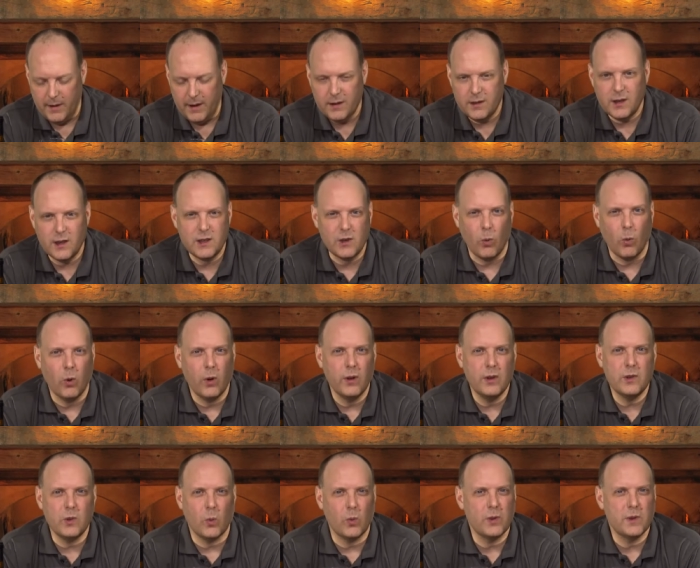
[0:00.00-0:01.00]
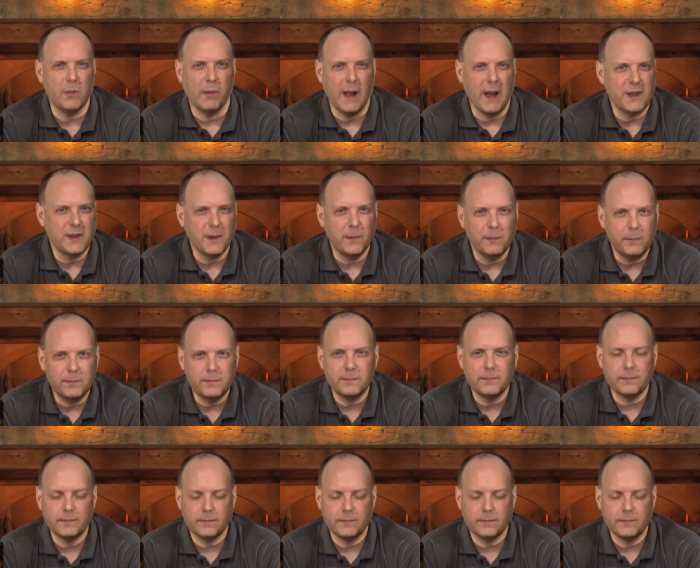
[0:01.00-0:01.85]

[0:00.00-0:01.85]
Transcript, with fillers: I mean, touch orange, orange blossom.